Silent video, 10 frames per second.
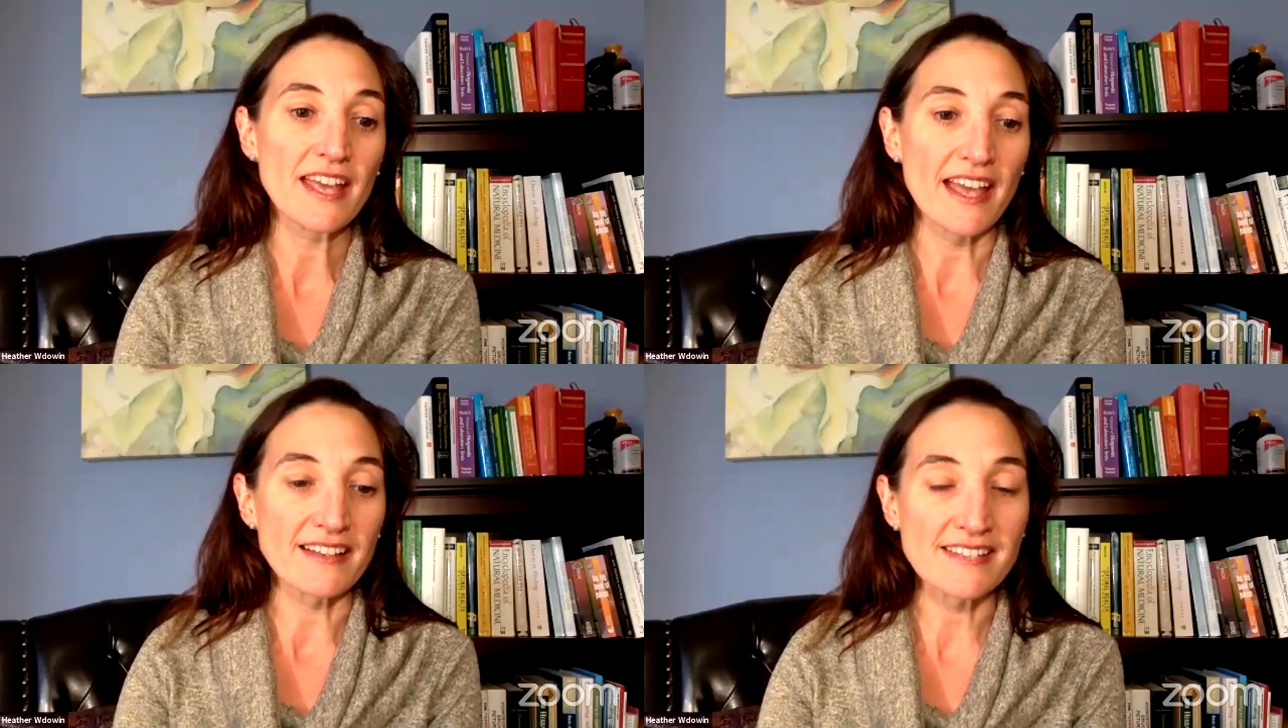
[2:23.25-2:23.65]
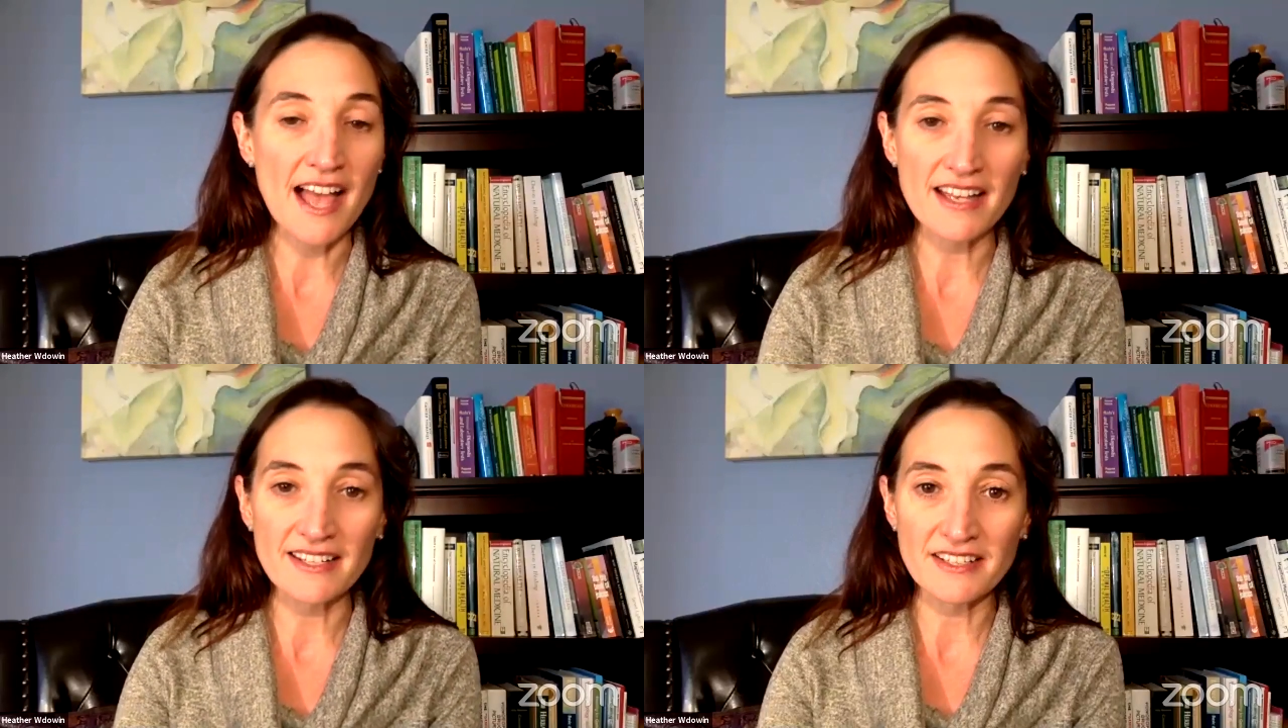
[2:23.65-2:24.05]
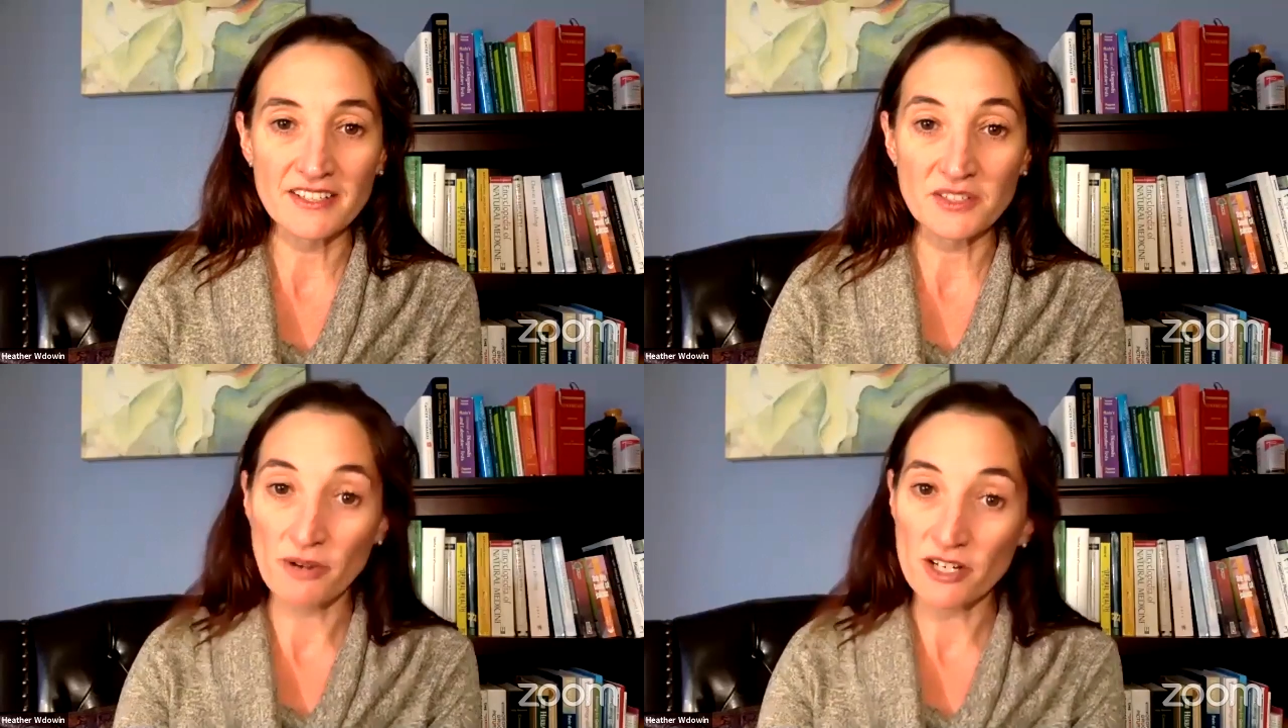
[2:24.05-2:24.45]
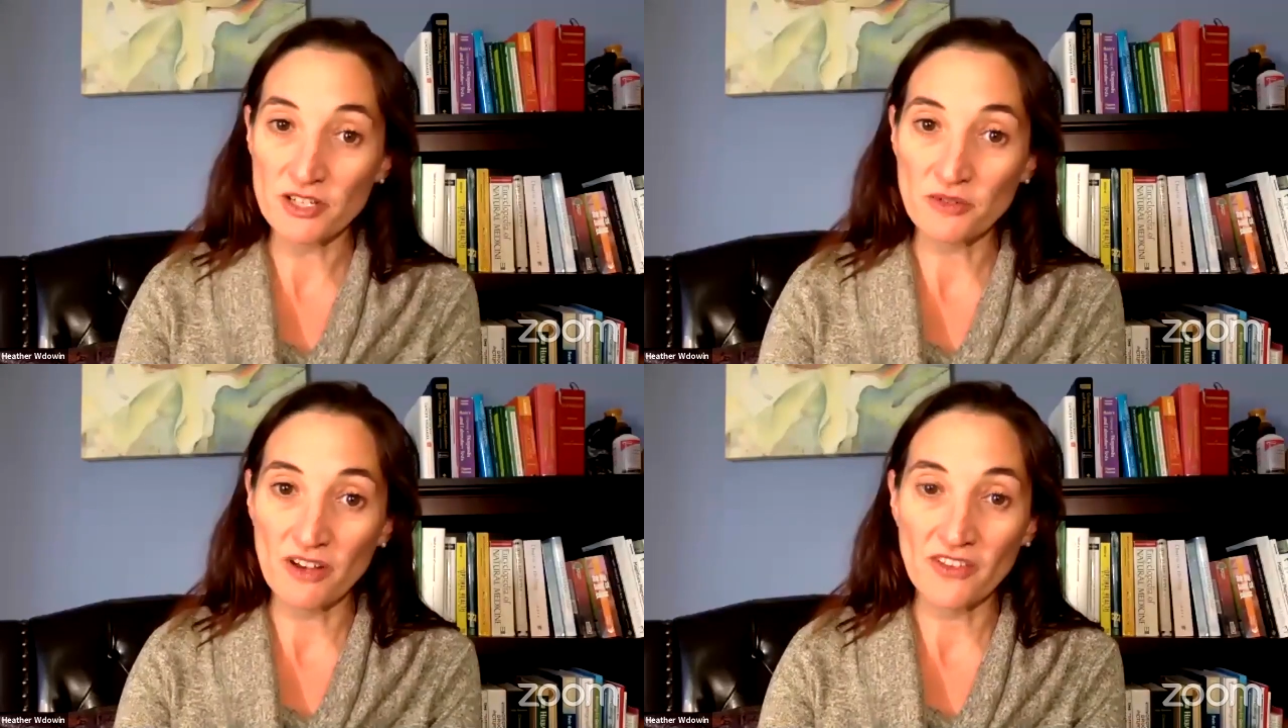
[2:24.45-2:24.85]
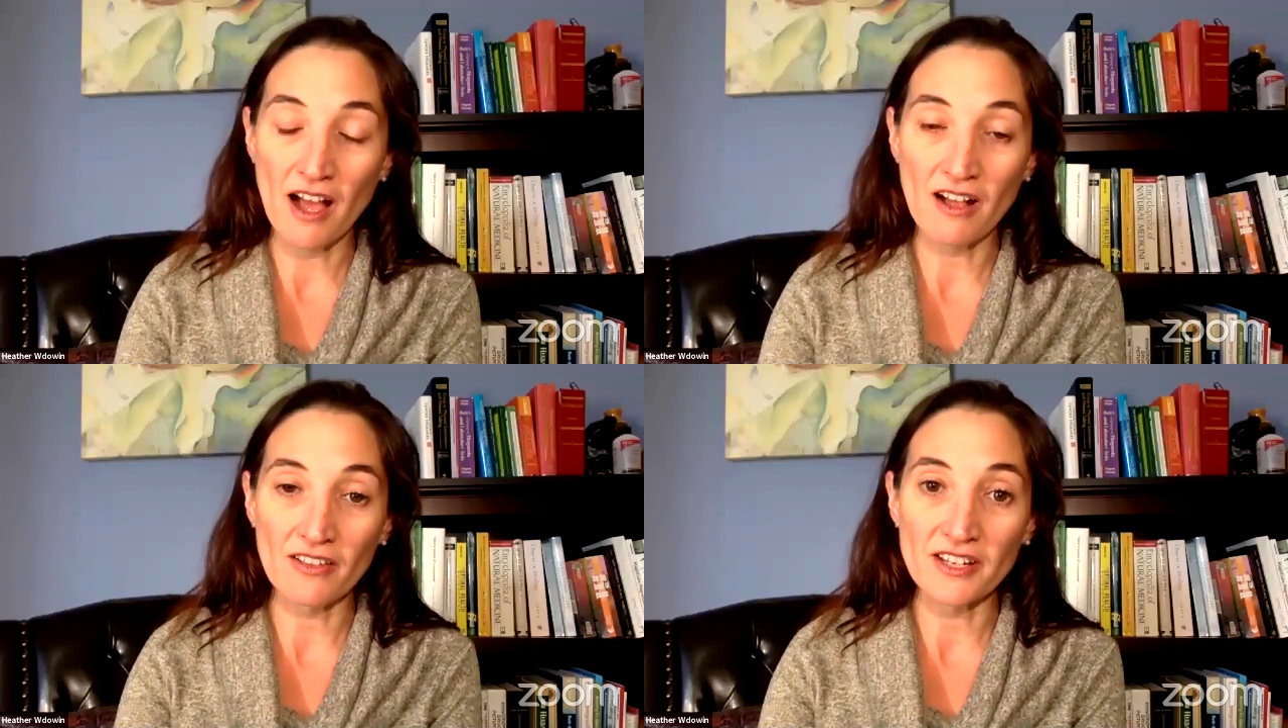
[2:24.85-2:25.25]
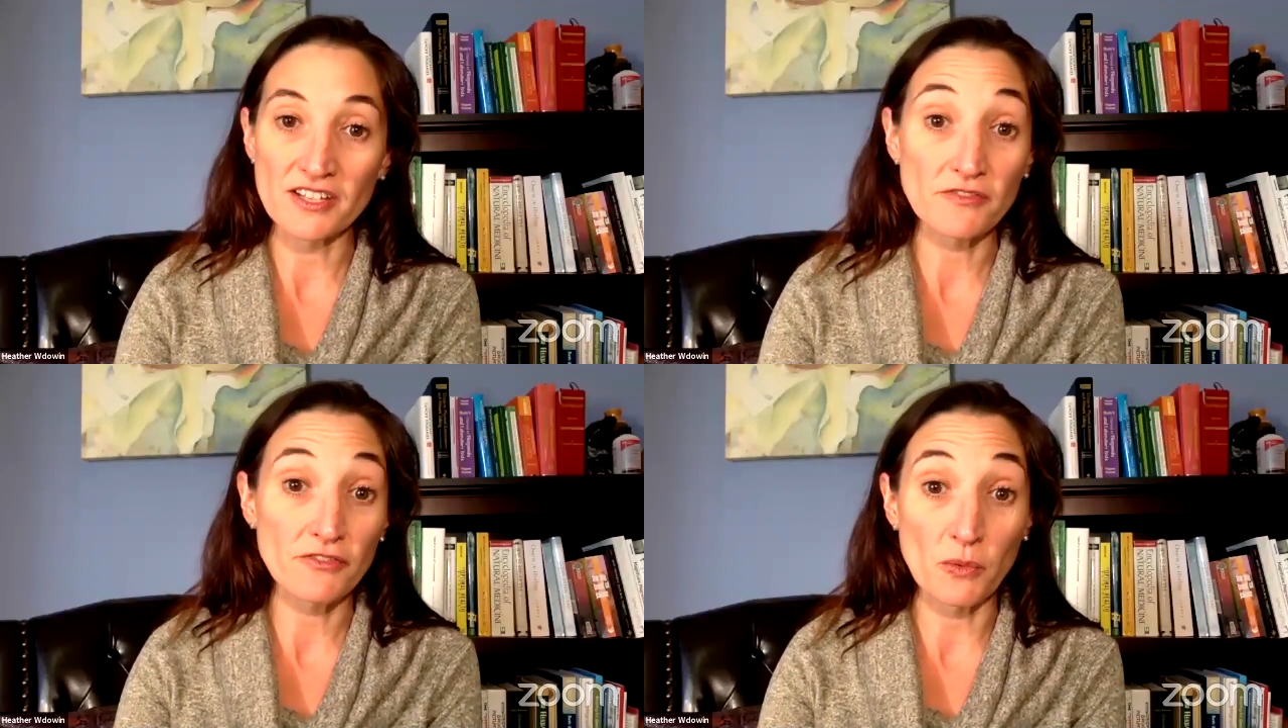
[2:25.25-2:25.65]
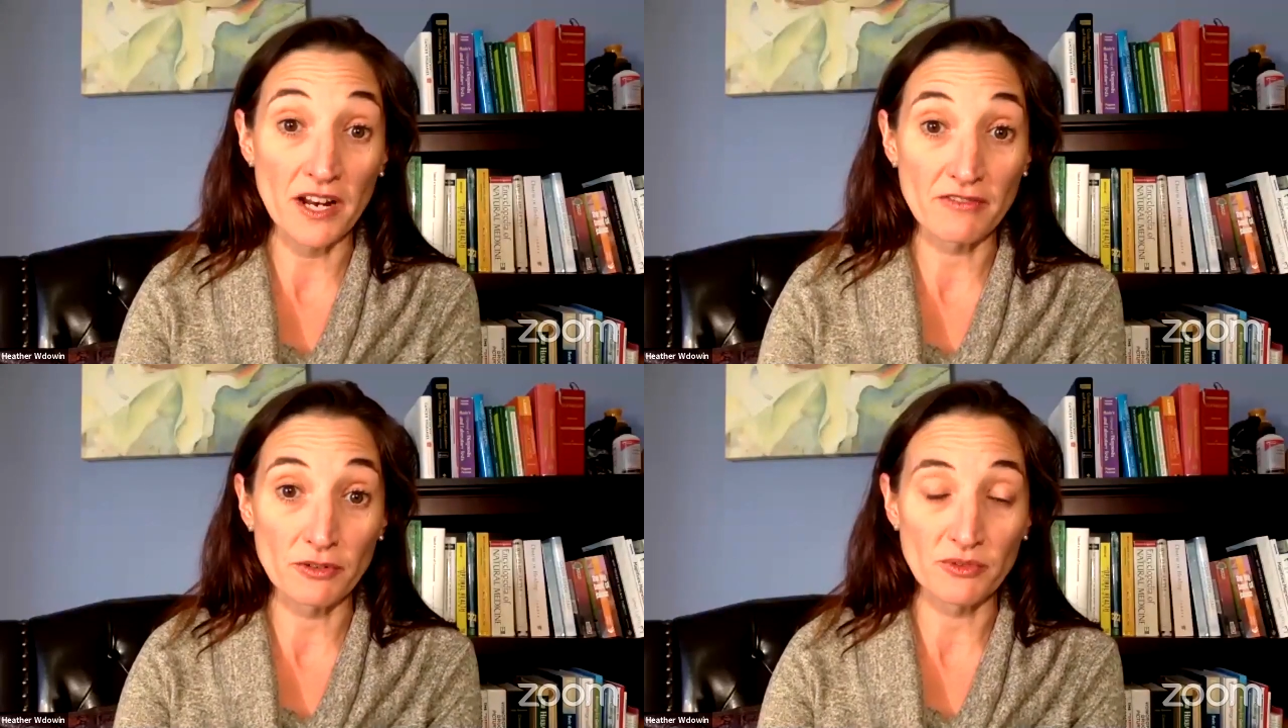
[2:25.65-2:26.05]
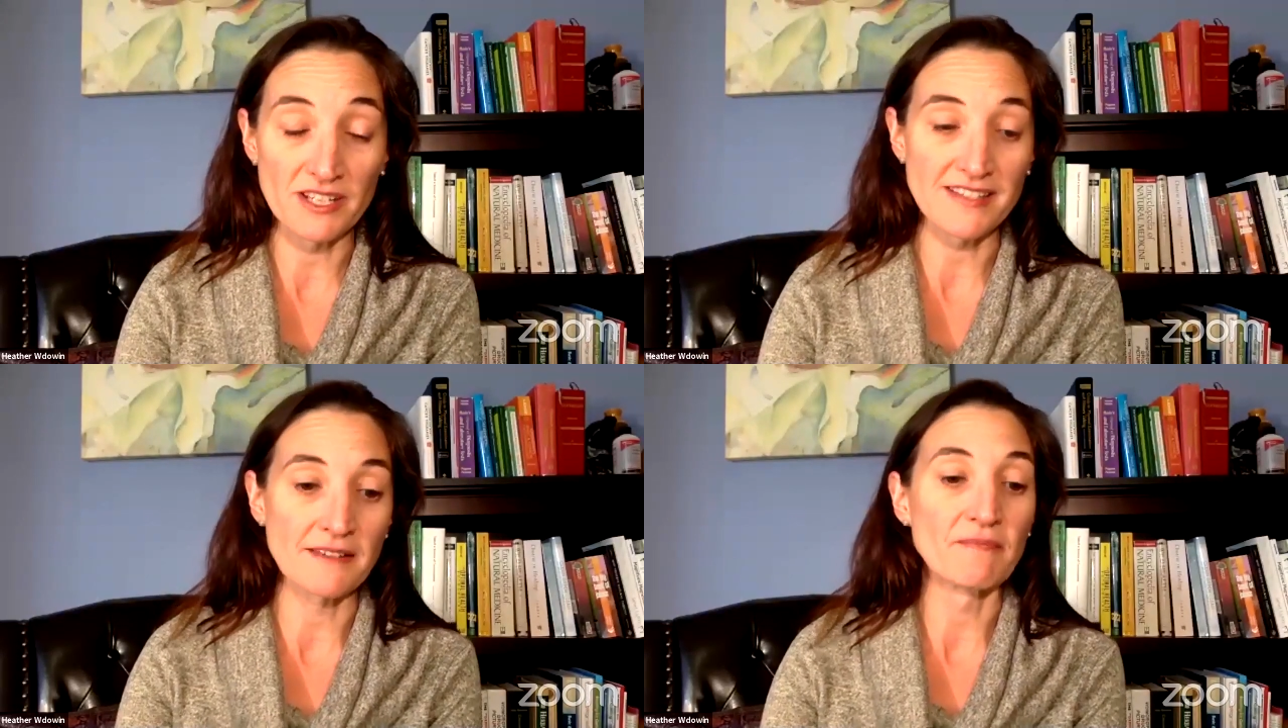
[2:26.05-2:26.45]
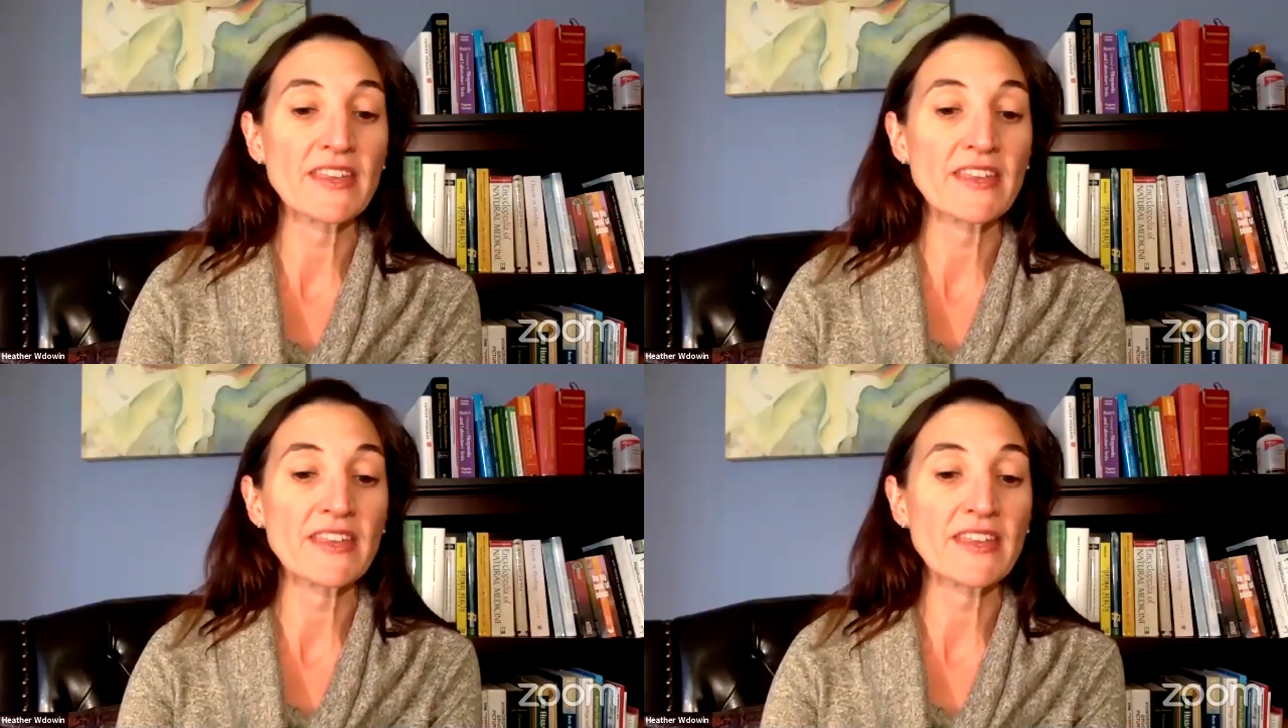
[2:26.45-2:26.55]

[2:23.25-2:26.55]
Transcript: anxiety and depression around the holidays for whatever reason.